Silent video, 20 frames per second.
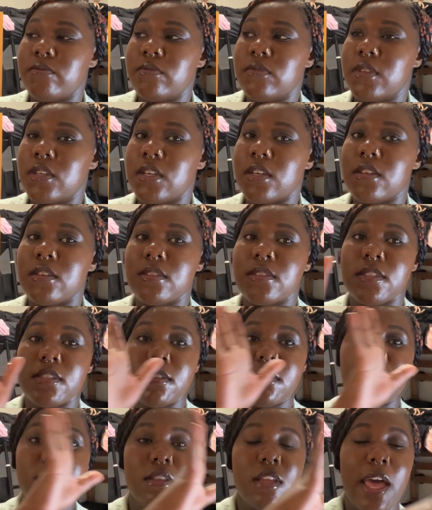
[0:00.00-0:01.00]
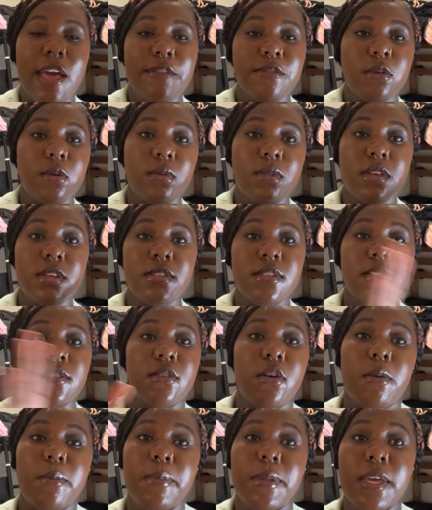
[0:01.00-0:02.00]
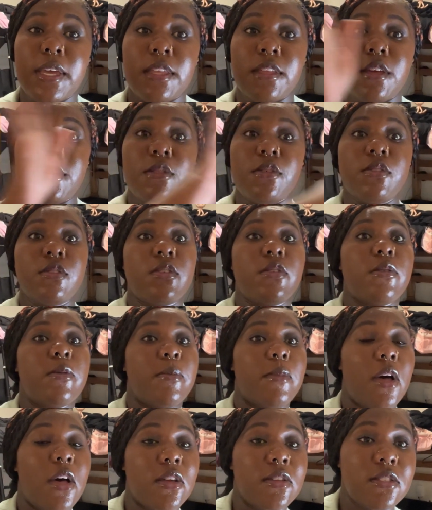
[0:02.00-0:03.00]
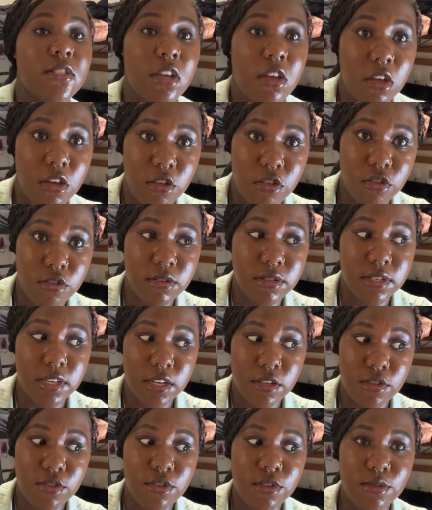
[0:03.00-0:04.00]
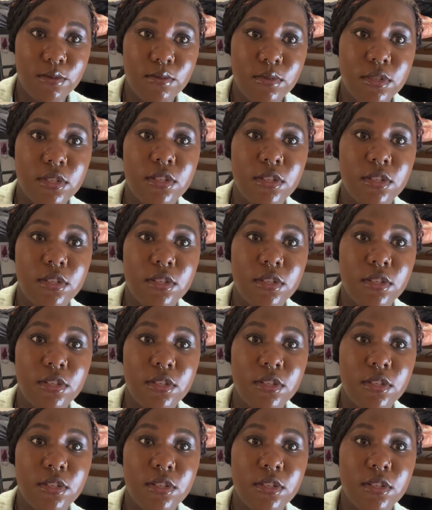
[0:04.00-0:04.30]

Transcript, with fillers: because after this is gonna be another little montage section.